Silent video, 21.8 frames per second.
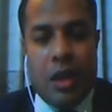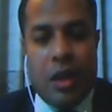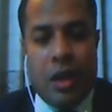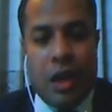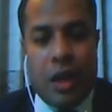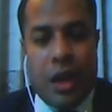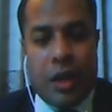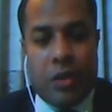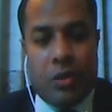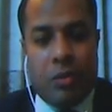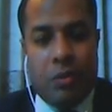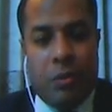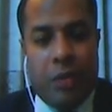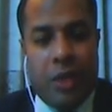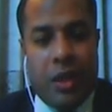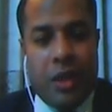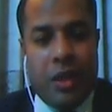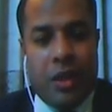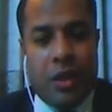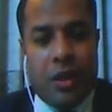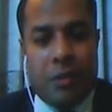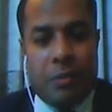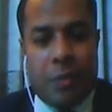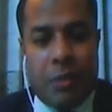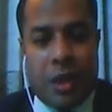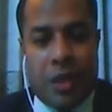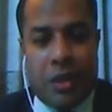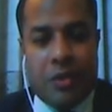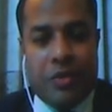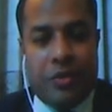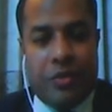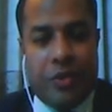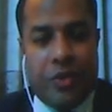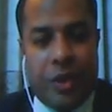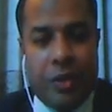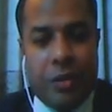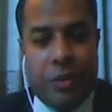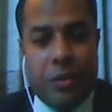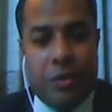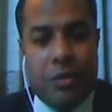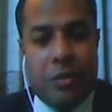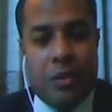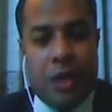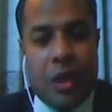I could be part of
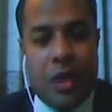you.